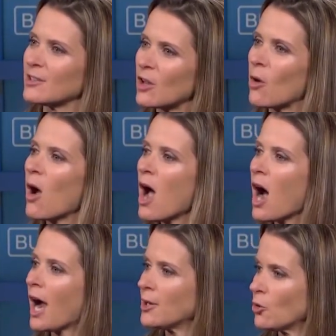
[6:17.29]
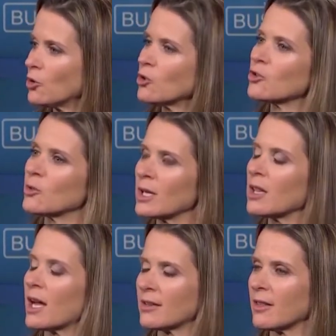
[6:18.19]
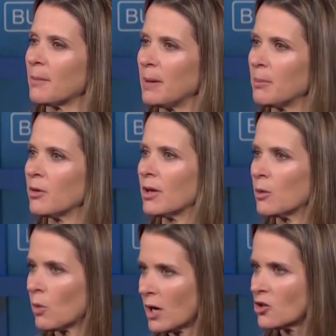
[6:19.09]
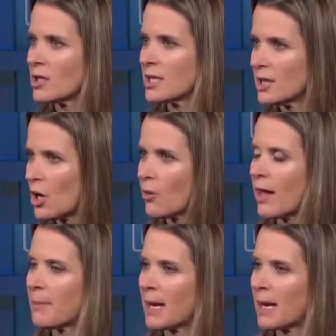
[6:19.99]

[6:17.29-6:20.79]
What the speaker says: And so I know you're doing a lot to let people in Washington know that,